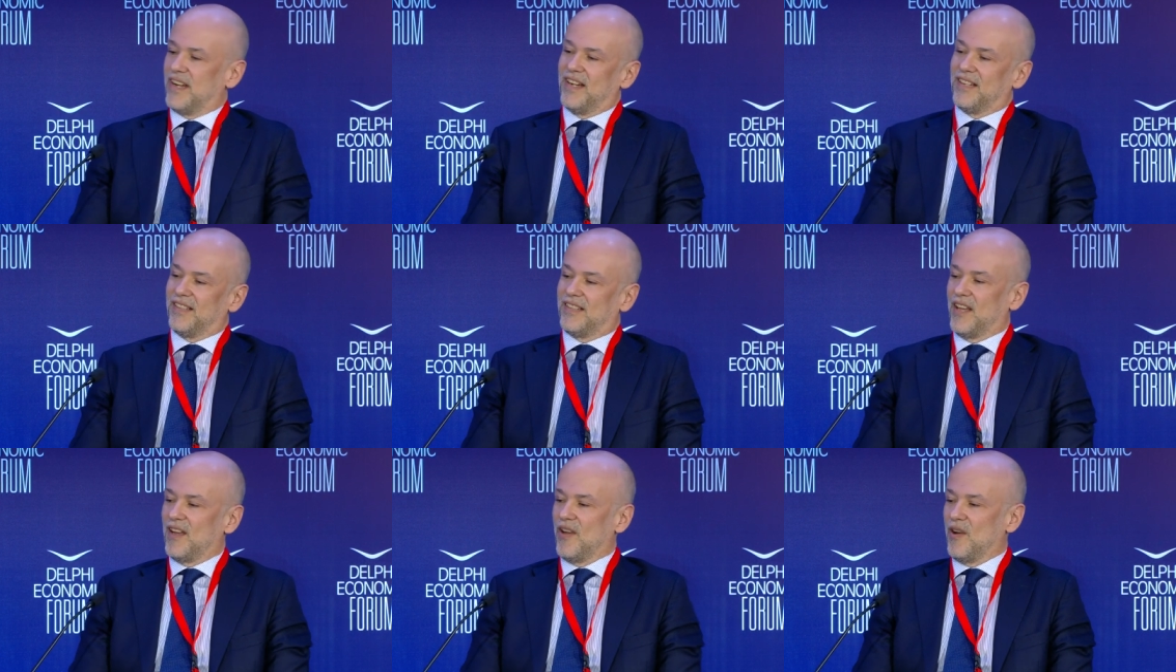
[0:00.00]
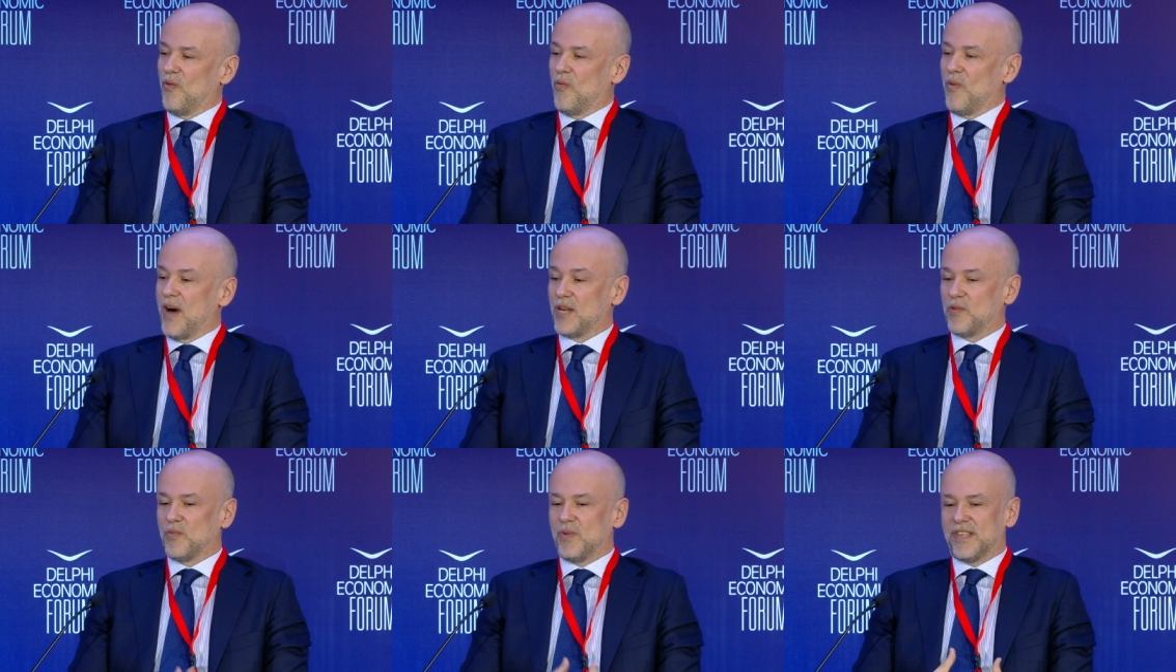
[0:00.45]
And uh,
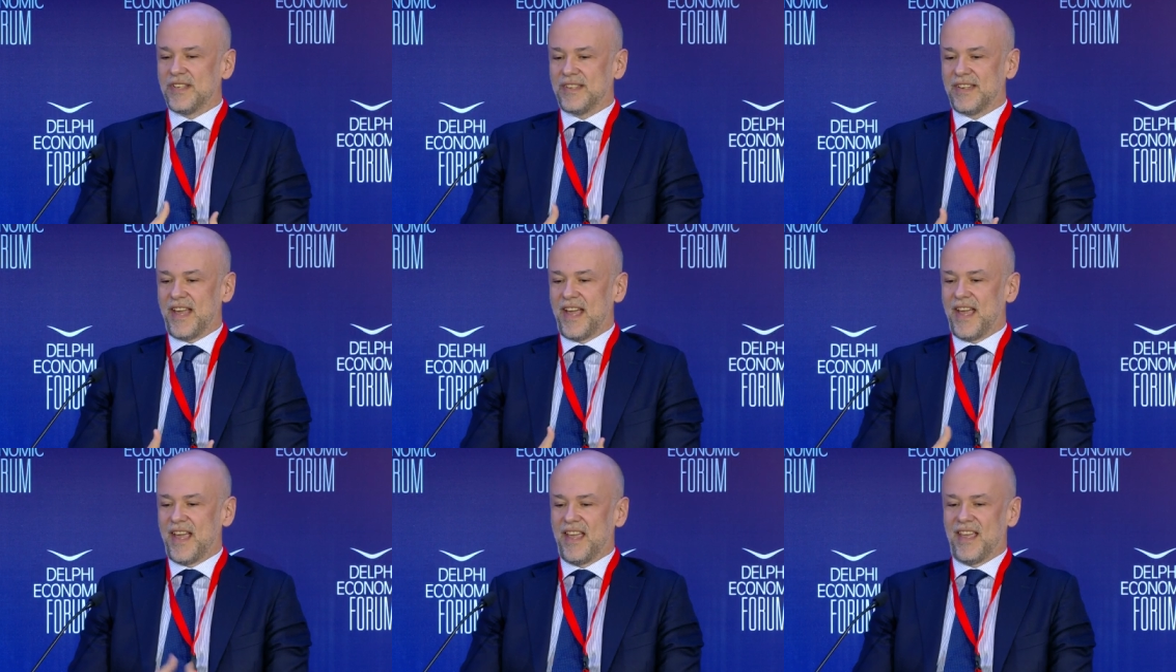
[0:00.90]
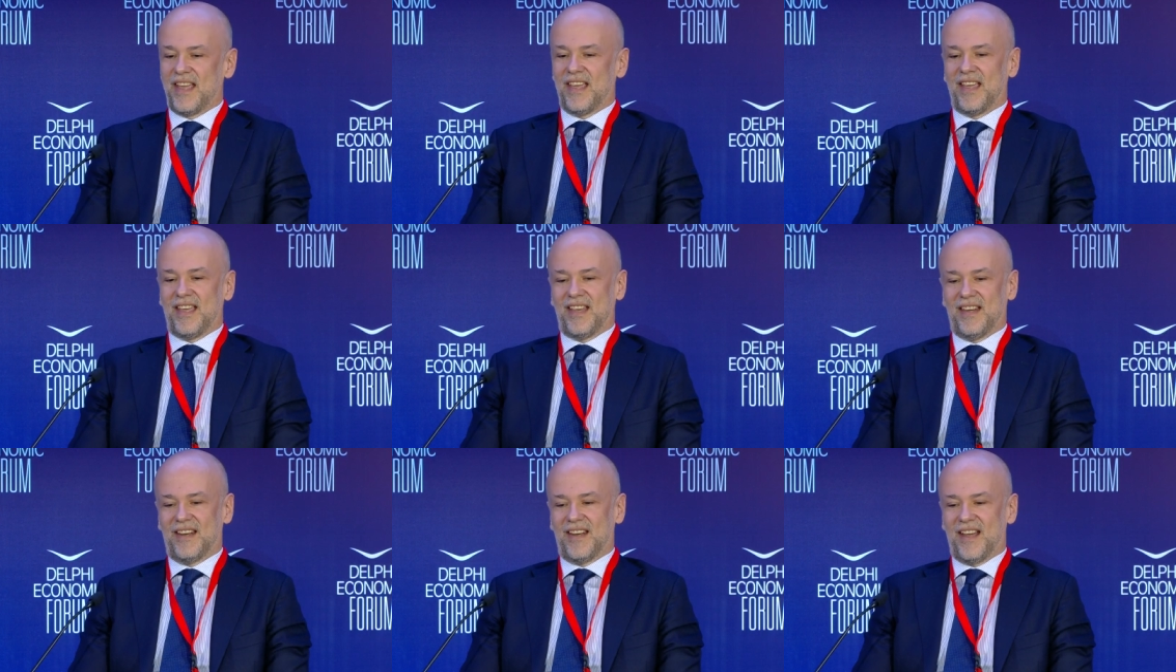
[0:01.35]
what we
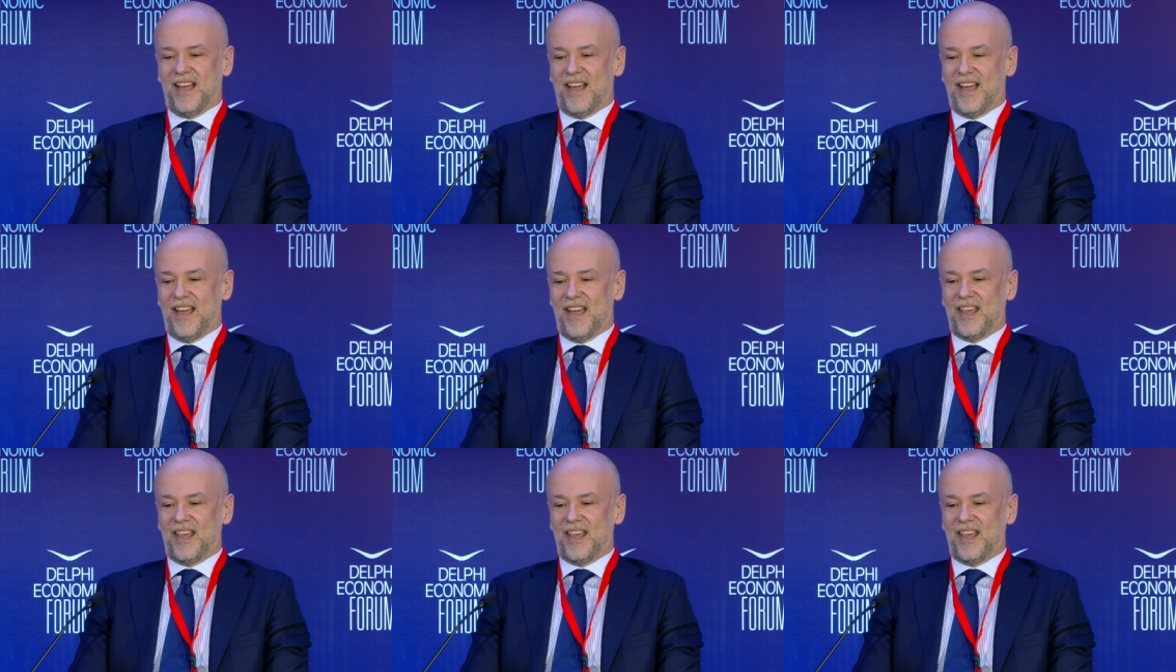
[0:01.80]
say in,